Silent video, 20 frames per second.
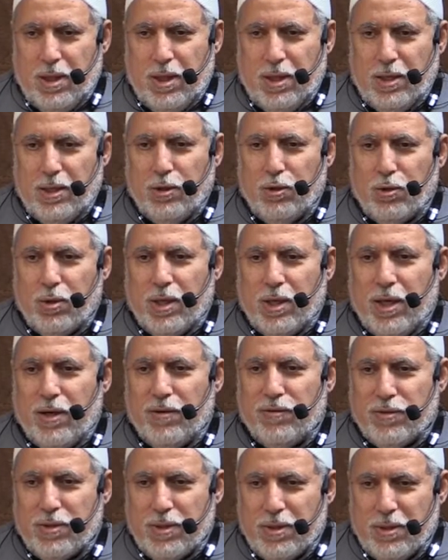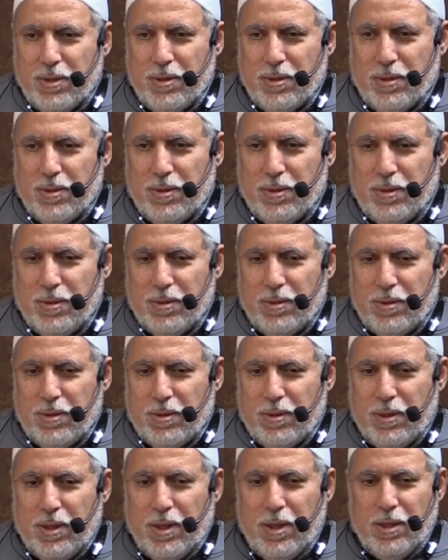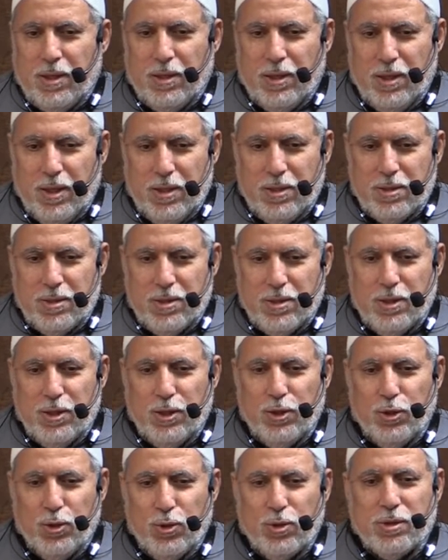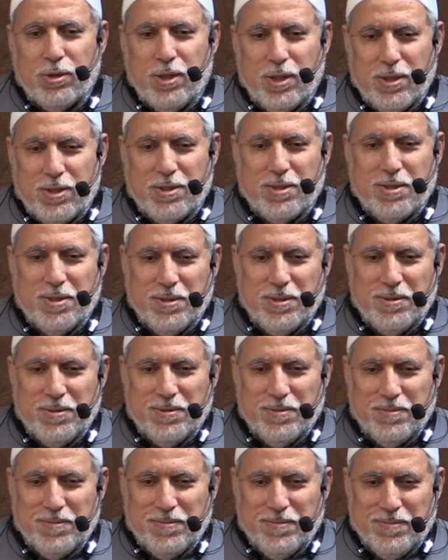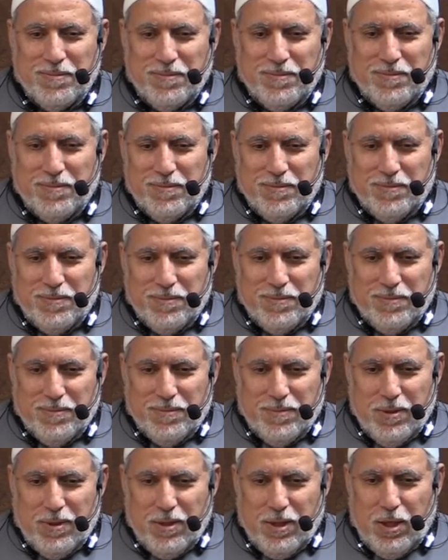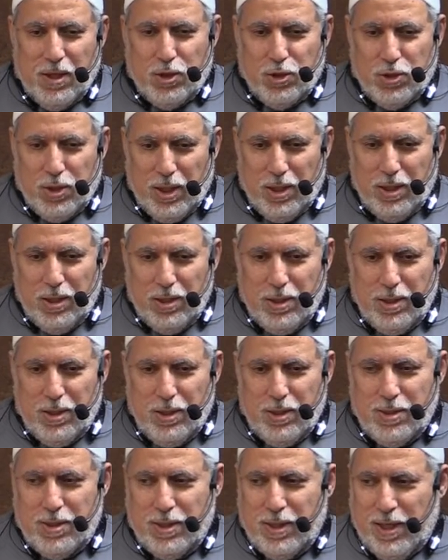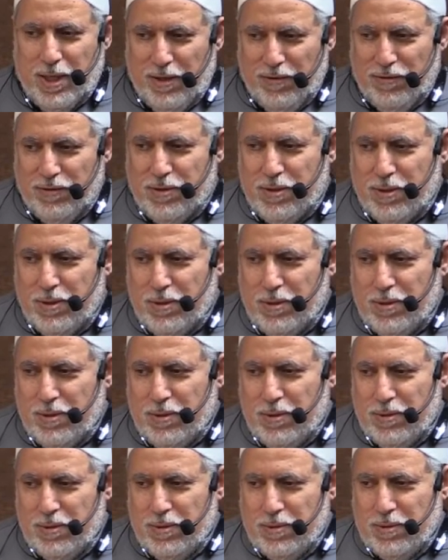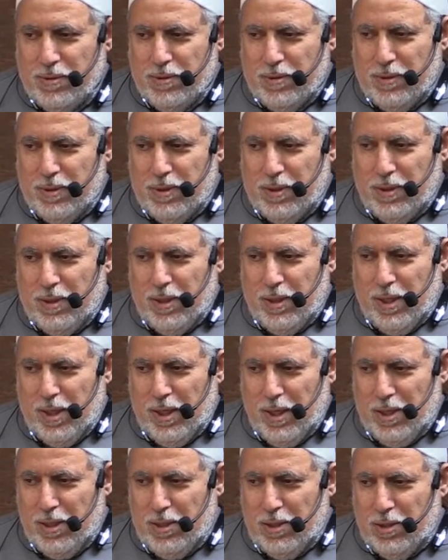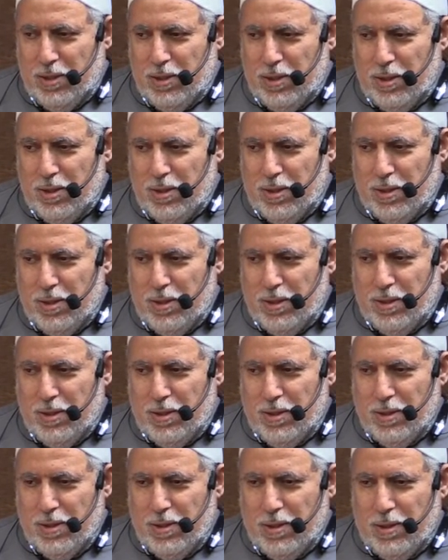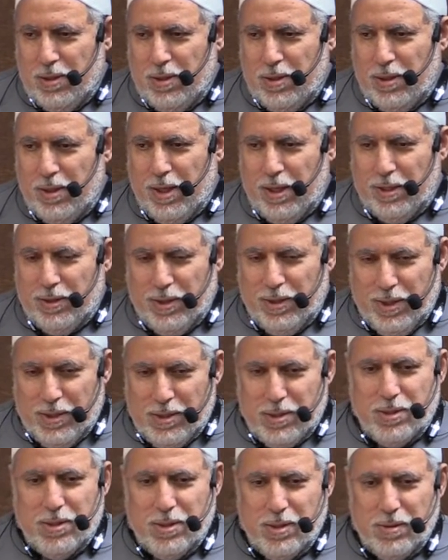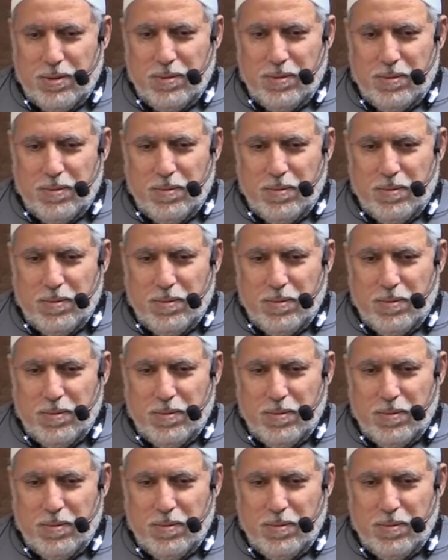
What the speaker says: and your gift and yes, your test. A child is a gift and a test